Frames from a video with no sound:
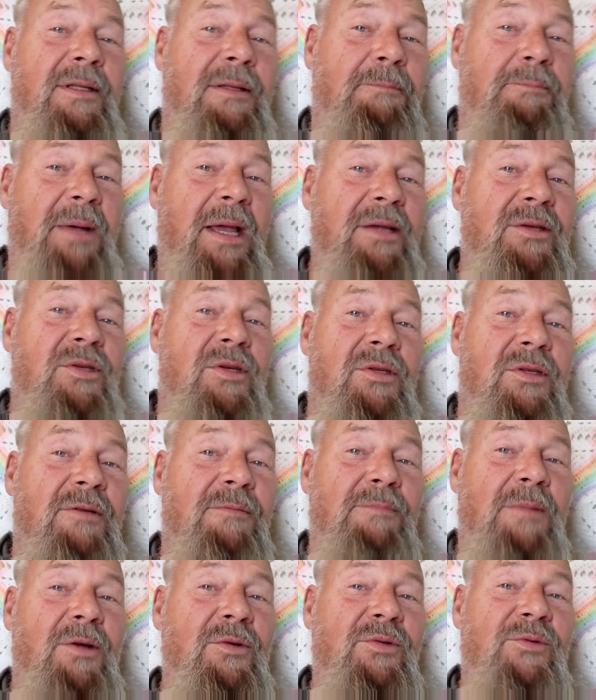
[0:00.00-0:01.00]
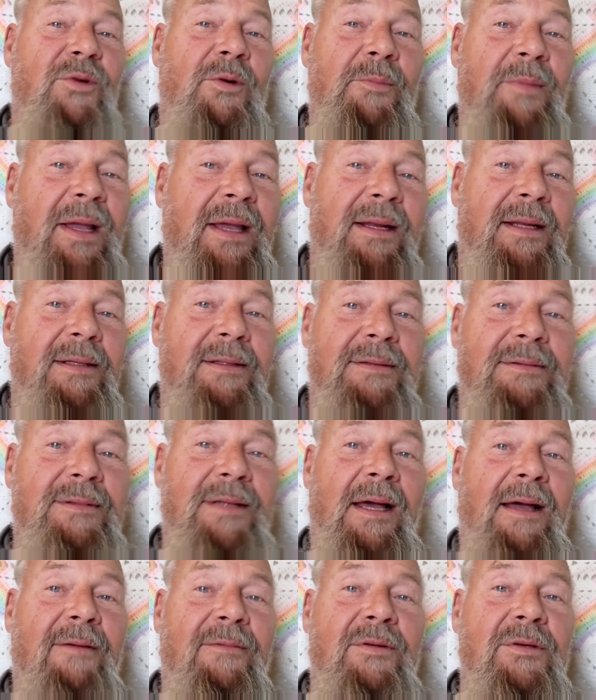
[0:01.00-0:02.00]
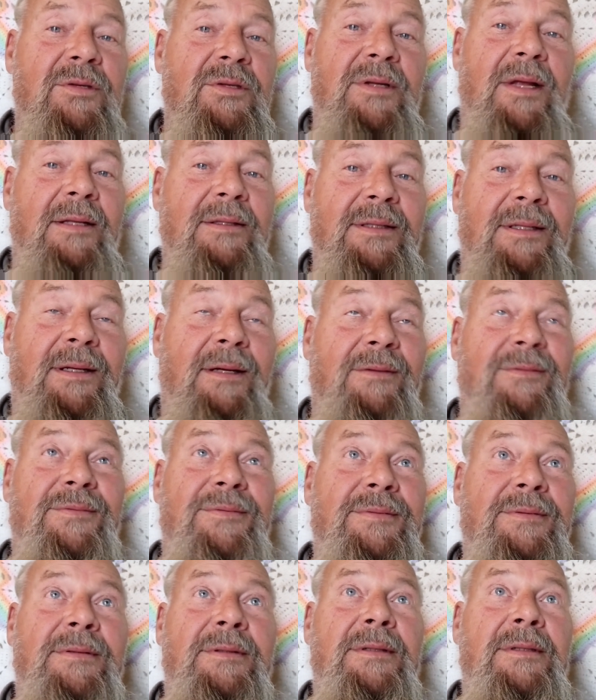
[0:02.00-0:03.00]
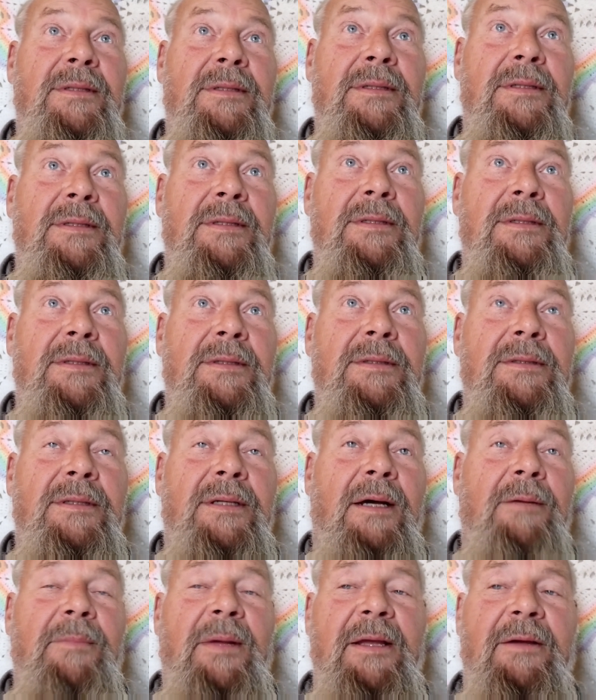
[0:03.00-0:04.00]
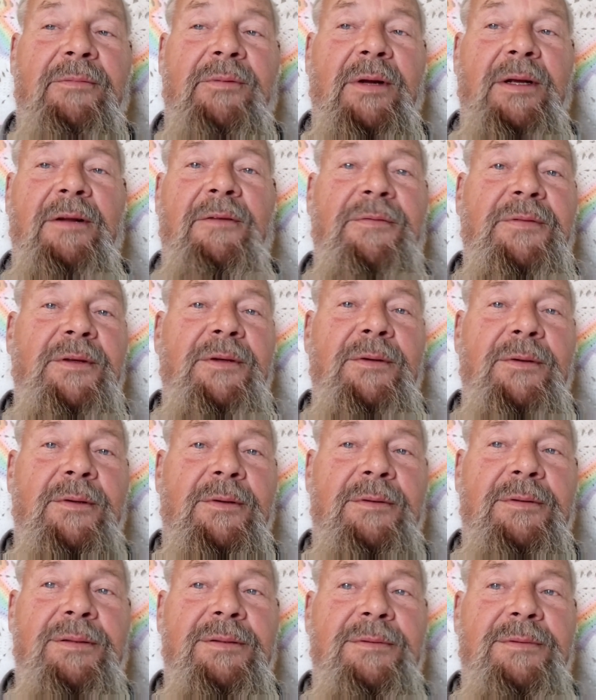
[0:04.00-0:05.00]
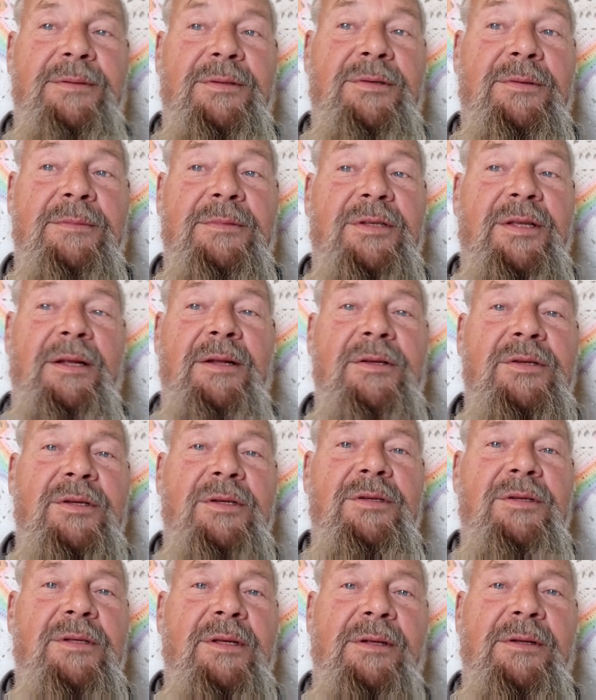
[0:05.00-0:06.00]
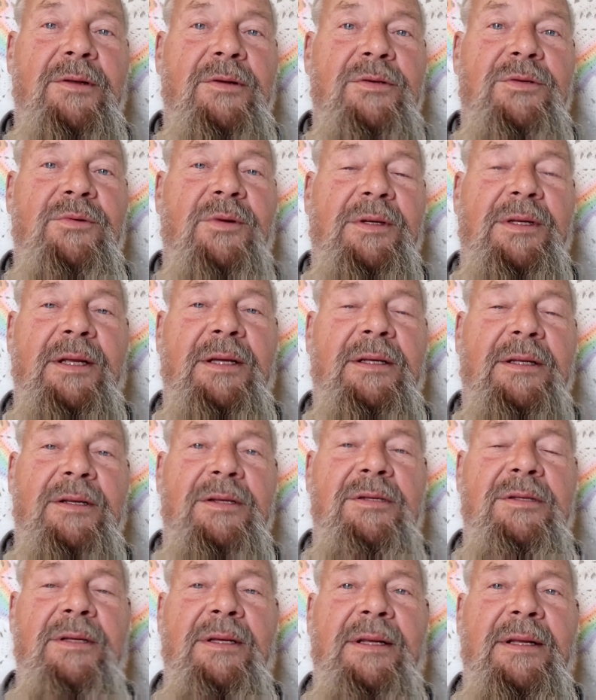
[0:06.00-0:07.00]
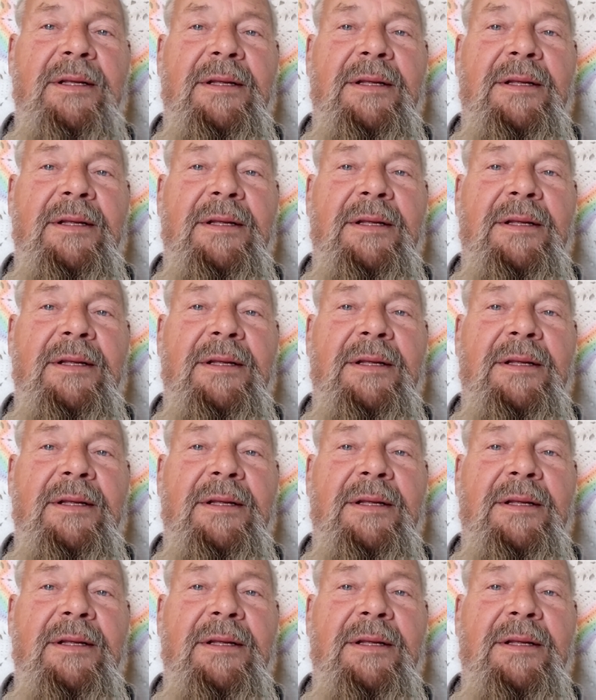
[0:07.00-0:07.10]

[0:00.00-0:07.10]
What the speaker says: the basis of most romantic novels. Not that I may have read a few sentences on those ridiculous.